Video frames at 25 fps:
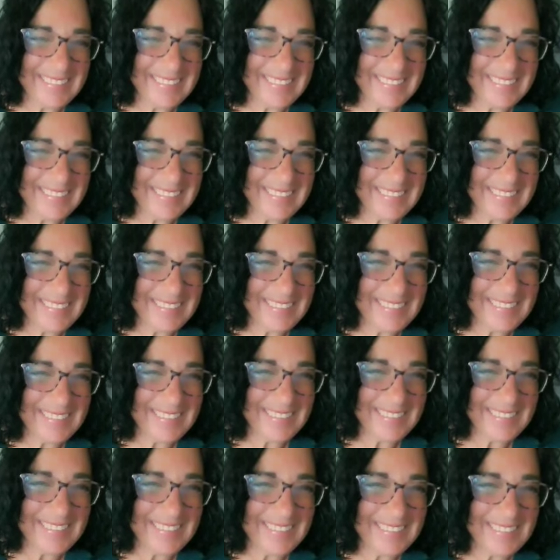
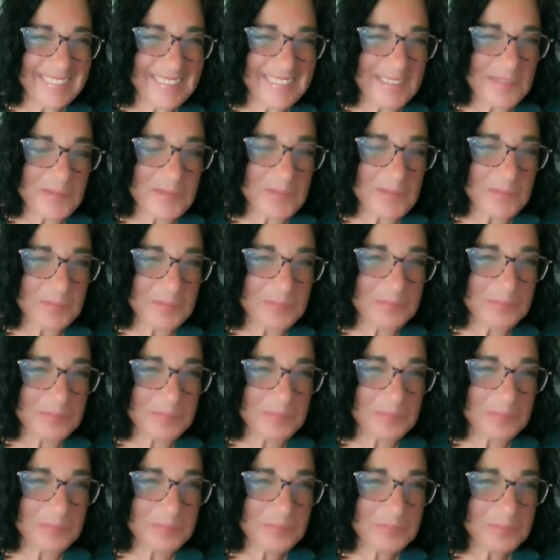
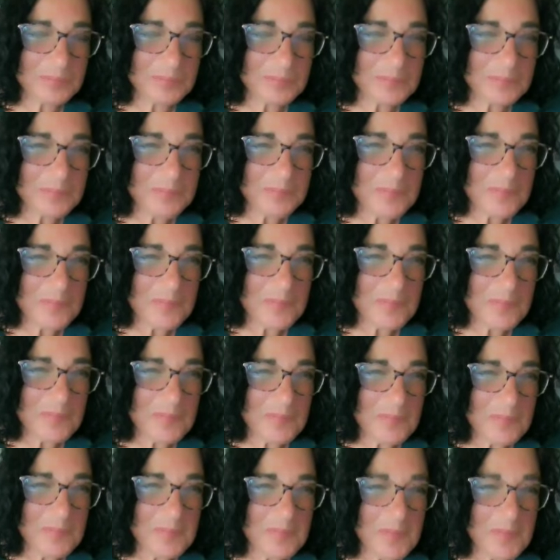[no speech]